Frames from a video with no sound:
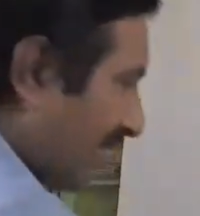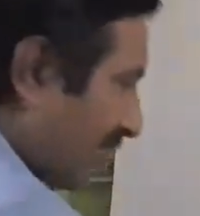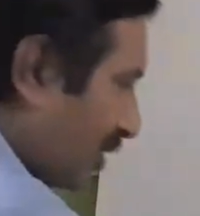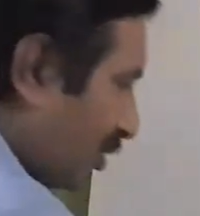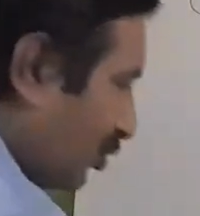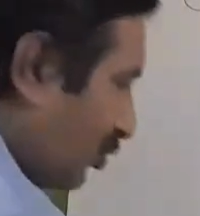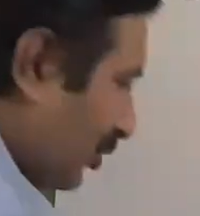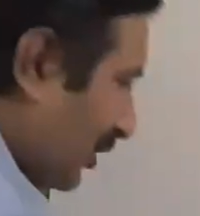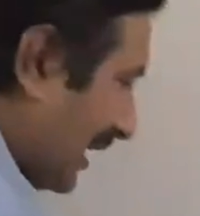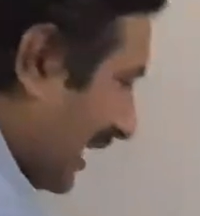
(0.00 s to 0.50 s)

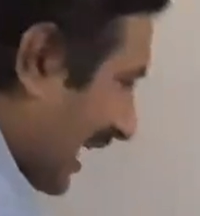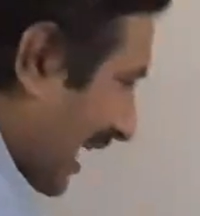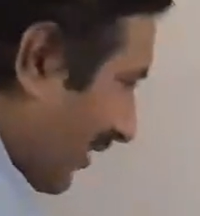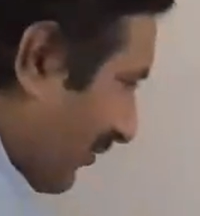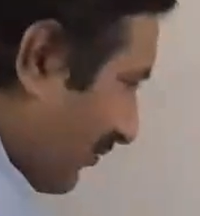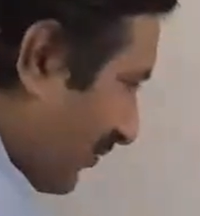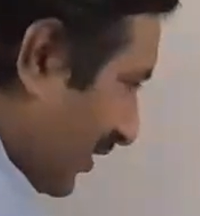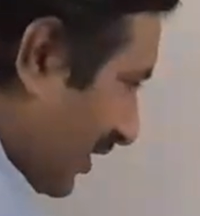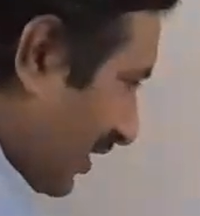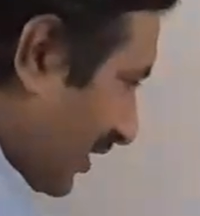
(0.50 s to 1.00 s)
you will
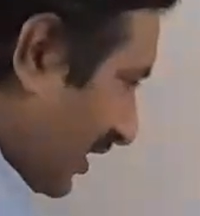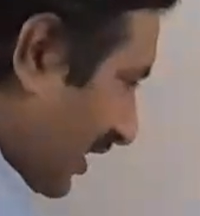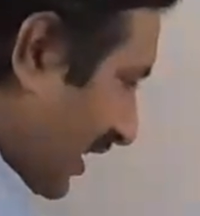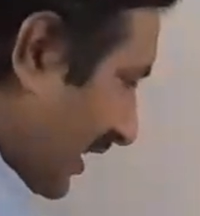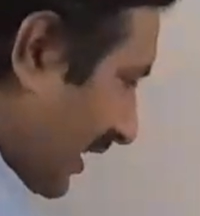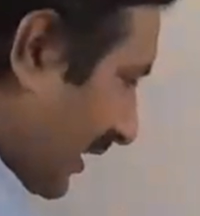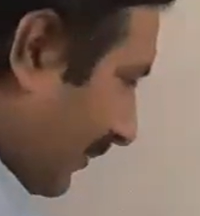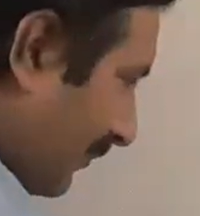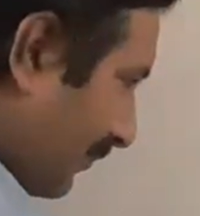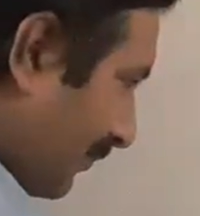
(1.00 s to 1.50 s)
have
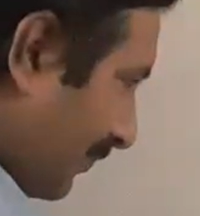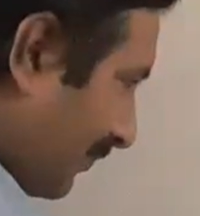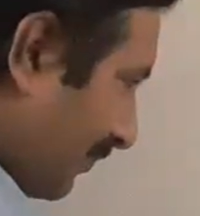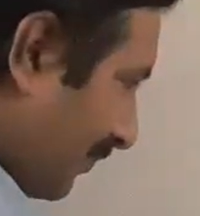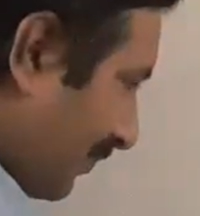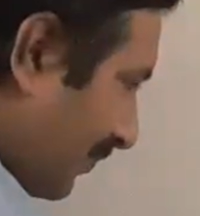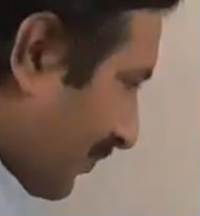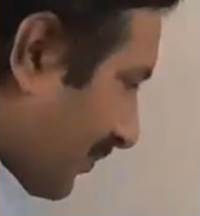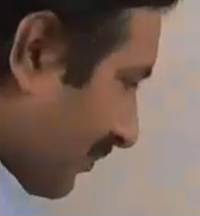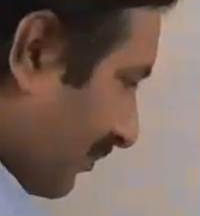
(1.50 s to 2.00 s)
VA
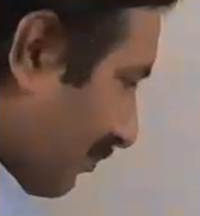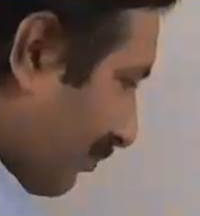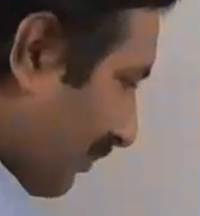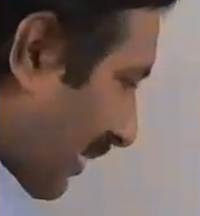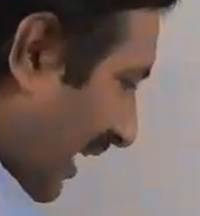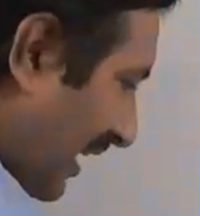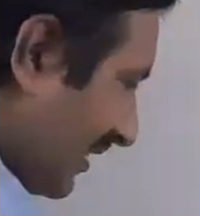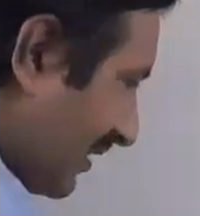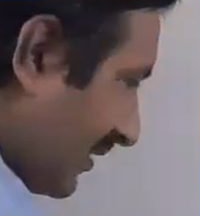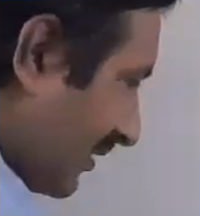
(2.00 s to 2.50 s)

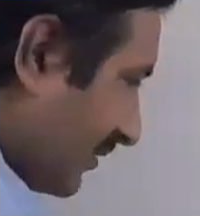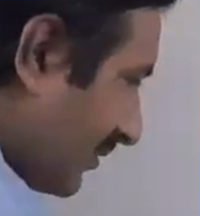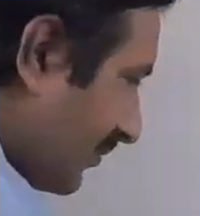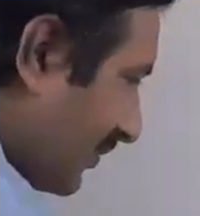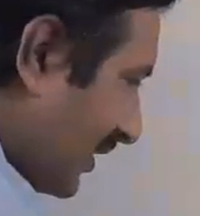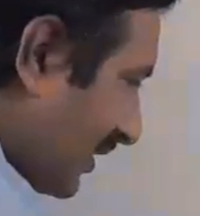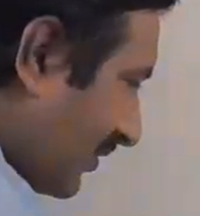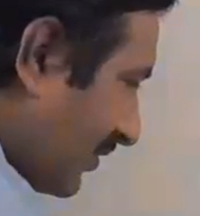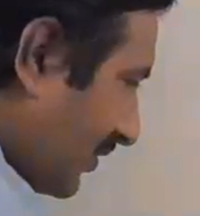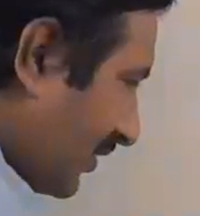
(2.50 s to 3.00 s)
minus
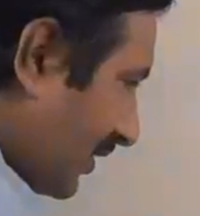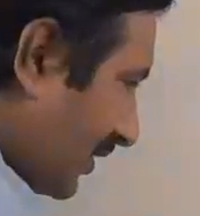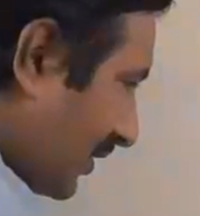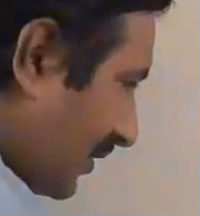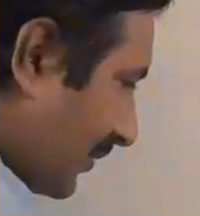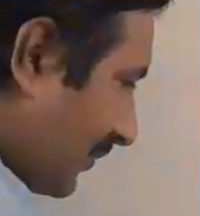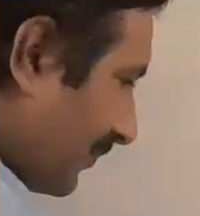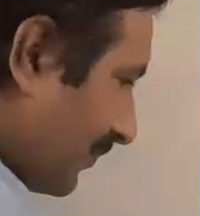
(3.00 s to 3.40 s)
VC.